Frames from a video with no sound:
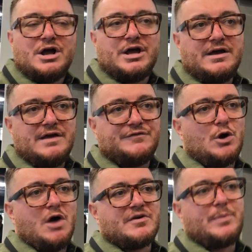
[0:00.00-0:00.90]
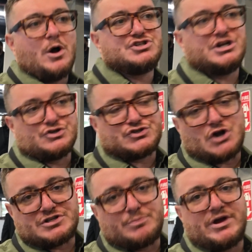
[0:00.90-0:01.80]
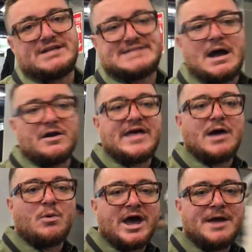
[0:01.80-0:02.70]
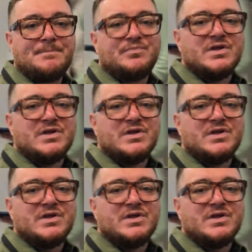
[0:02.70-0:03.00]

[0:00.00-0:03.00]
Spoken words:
If you over poach, it'll start to break down in that way.